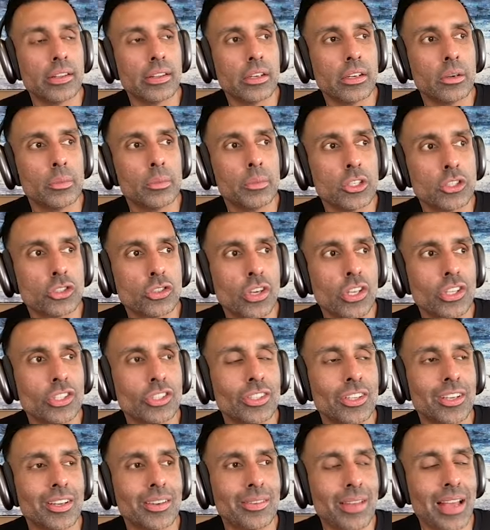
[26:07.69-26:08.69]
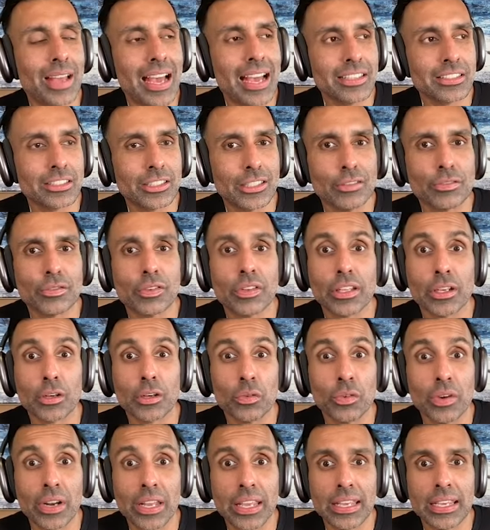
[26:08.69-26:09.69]
you know administration and asking for like
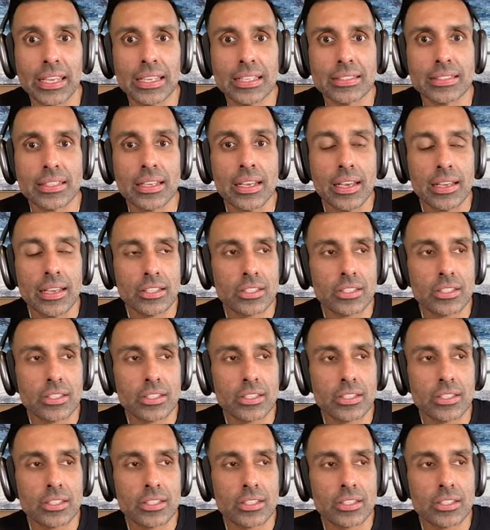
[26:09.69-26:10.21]
a raise,